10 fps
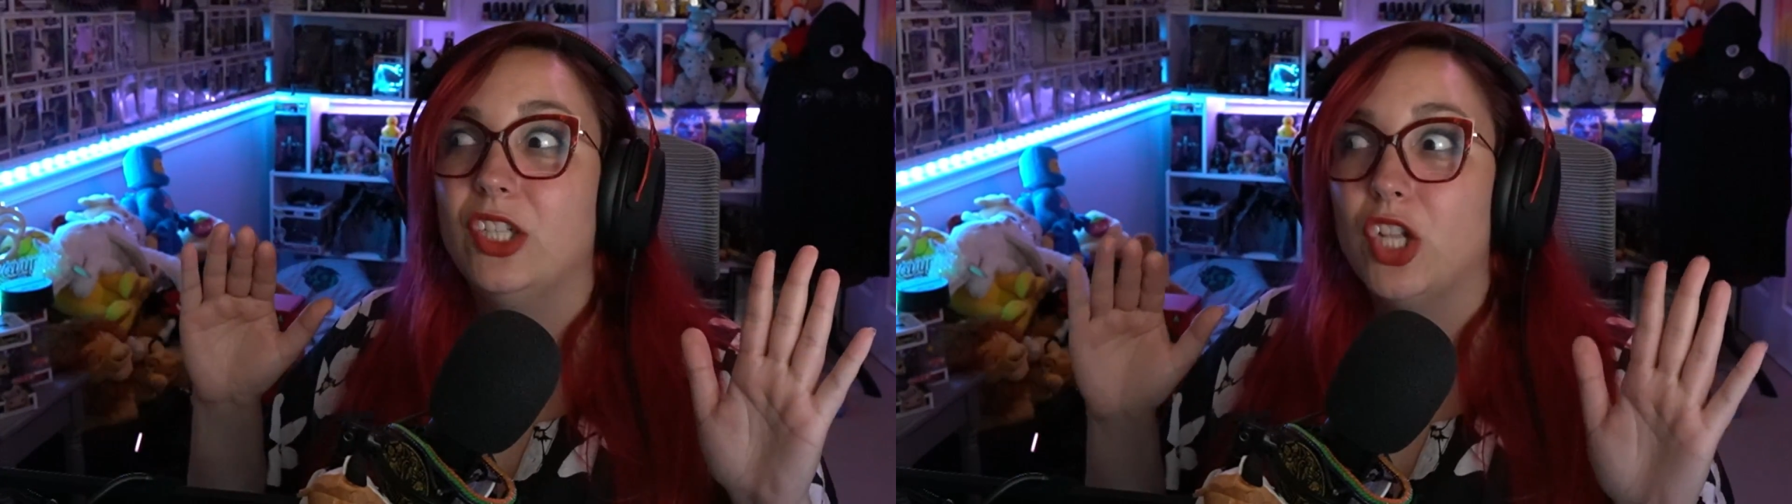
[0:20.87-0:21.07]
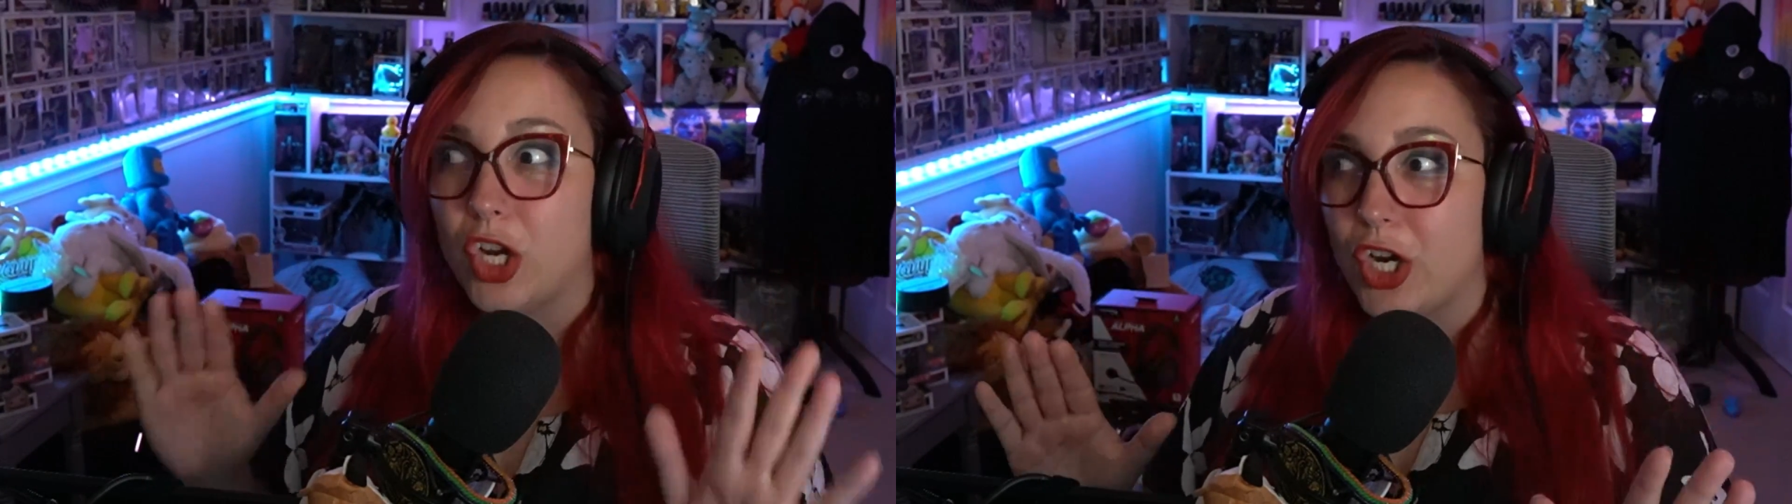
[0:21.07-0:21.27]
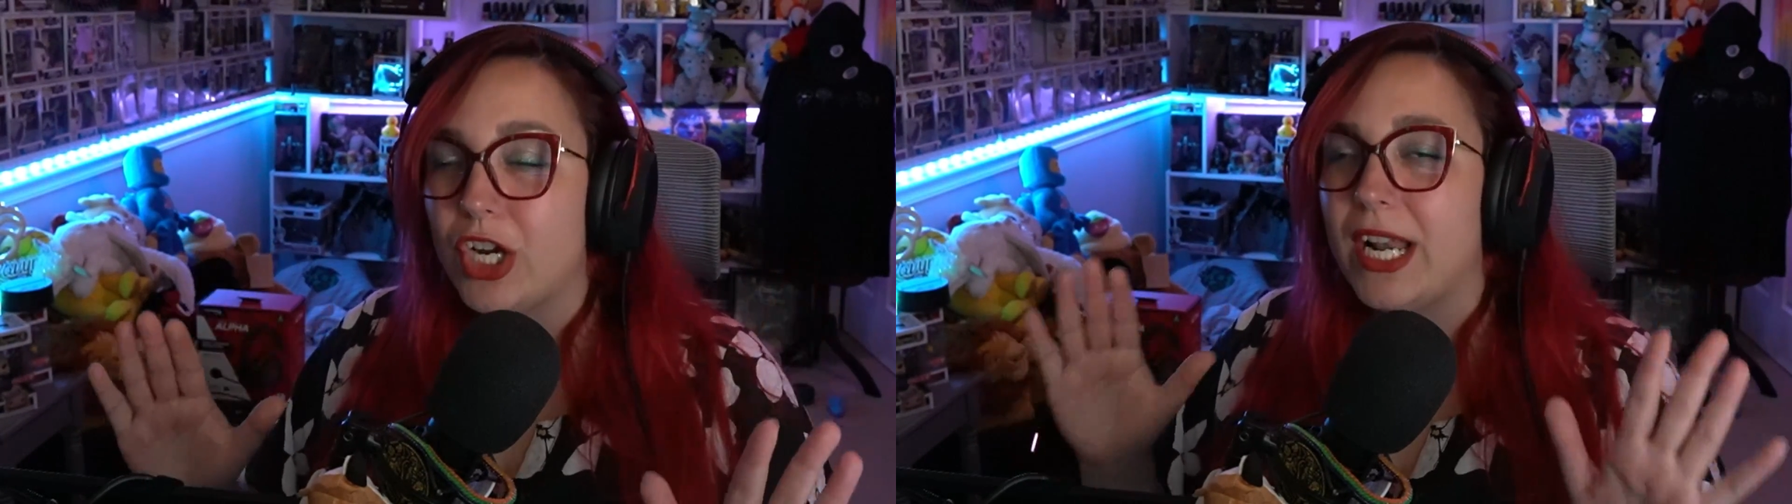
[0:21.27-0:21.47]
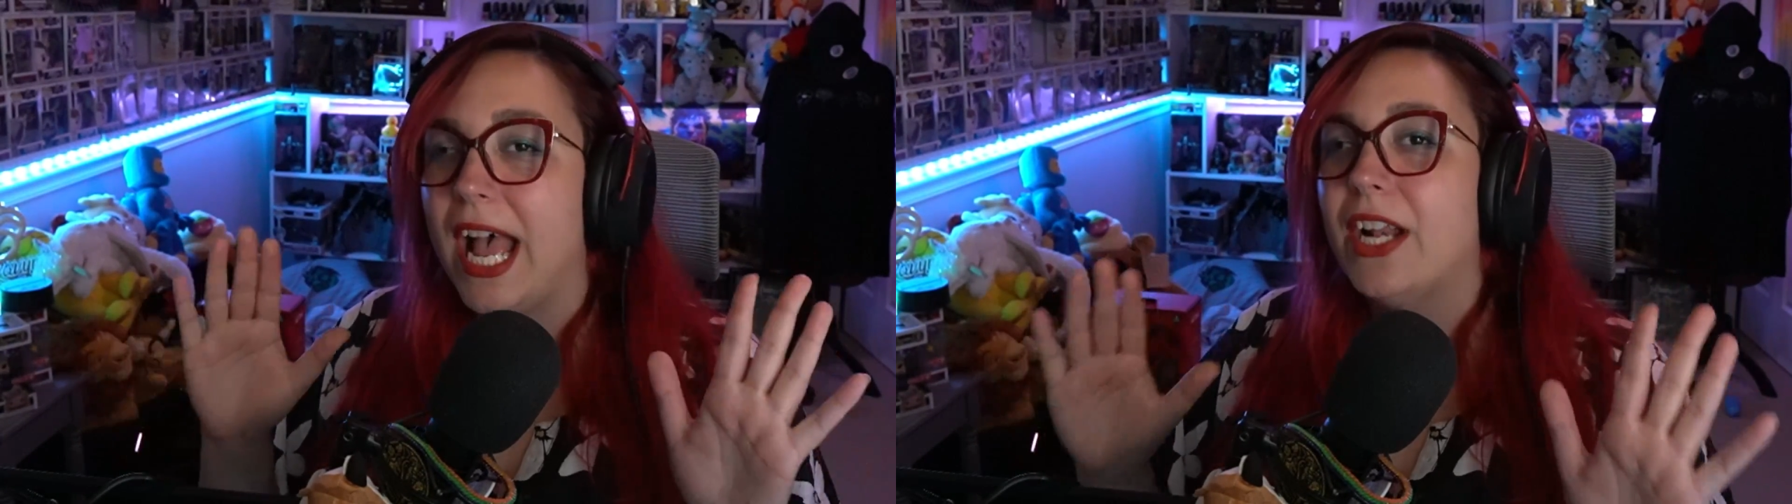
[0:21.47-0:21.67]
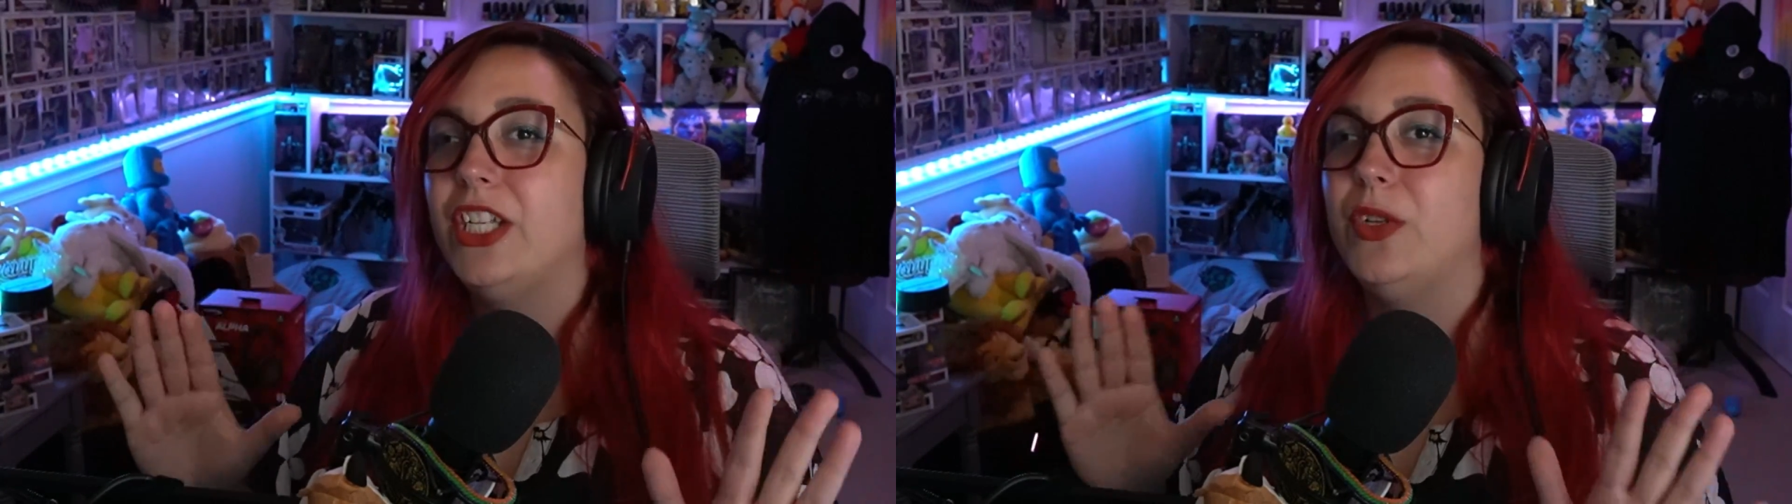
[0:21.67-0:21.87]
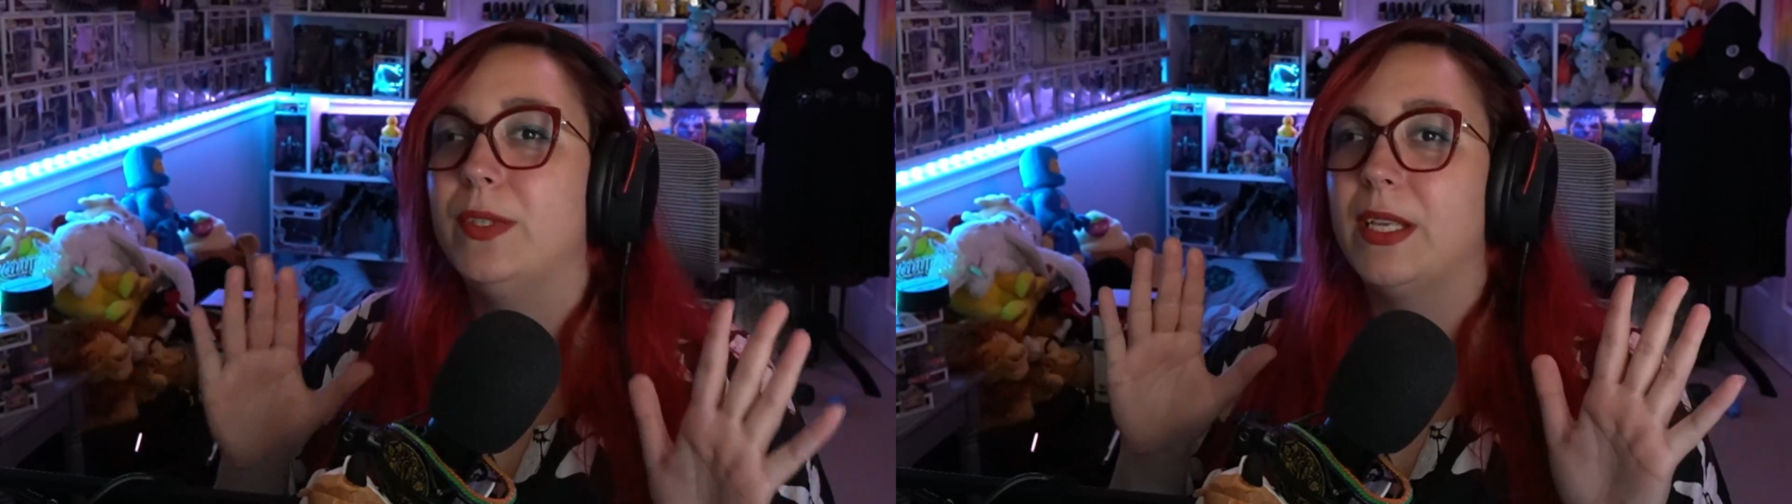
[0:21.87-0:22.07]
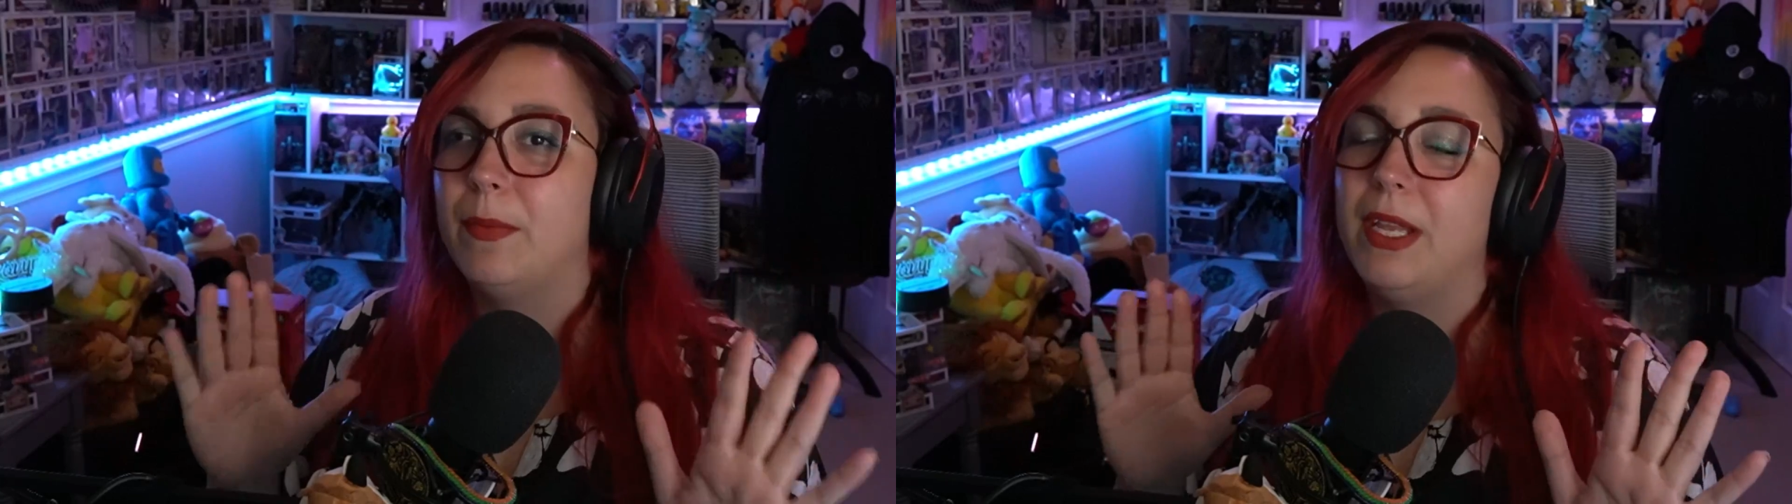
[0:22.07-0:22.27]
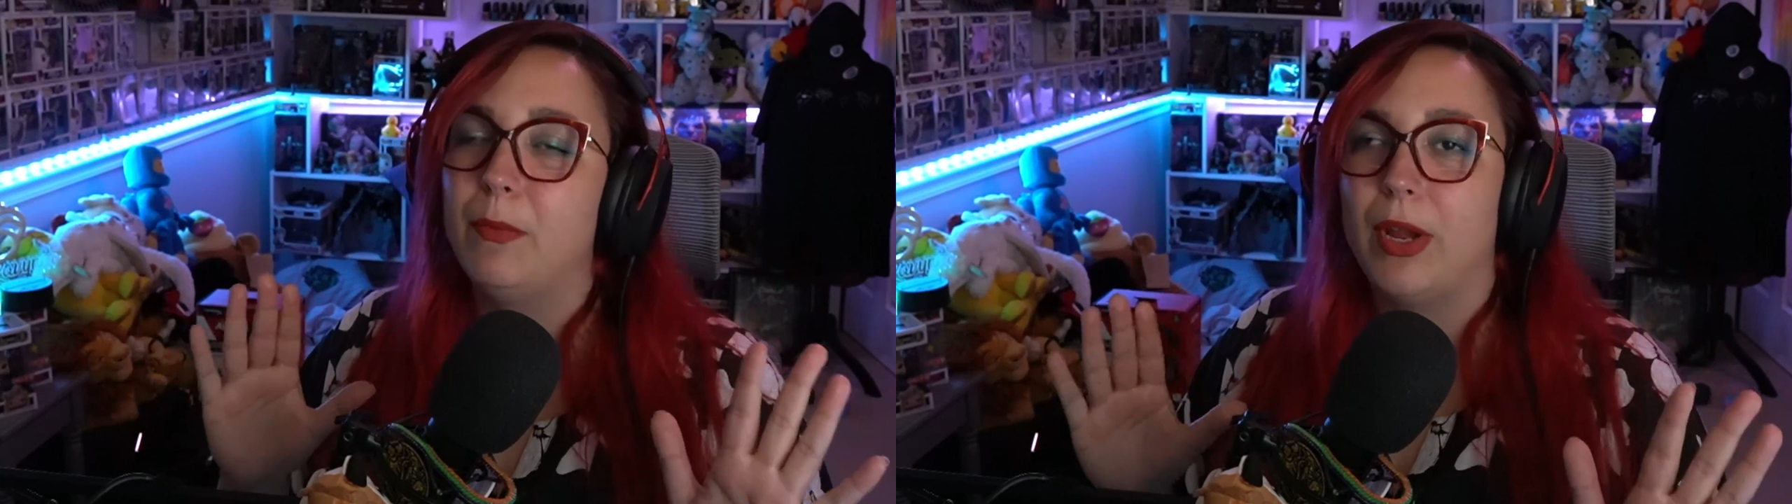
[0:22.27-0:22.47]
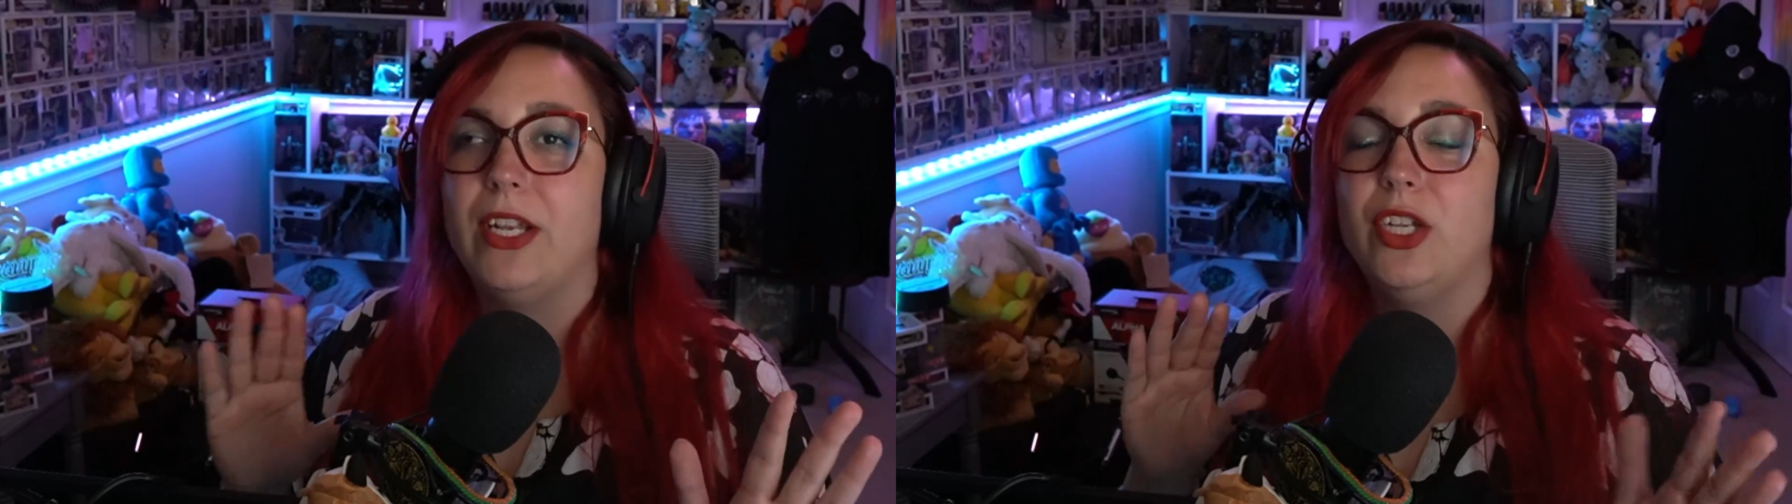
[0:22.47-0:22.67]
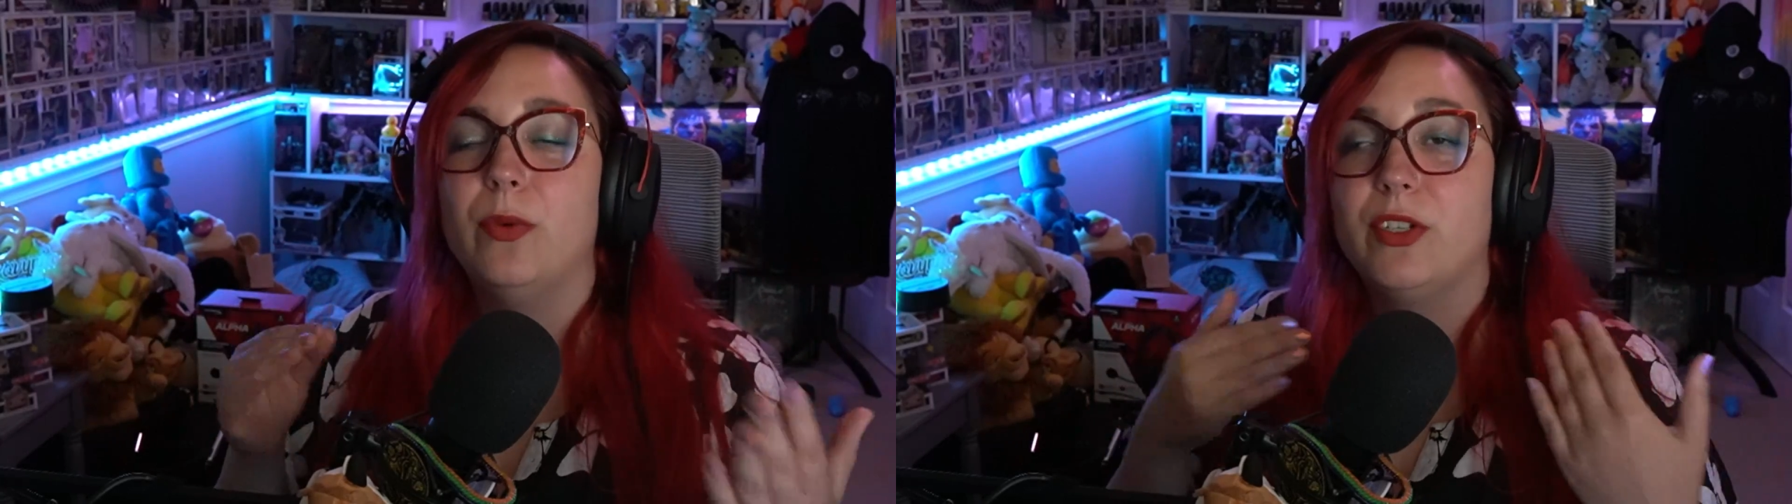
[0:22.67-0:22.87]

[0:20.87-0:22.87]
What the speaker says: learn how to use something brand new,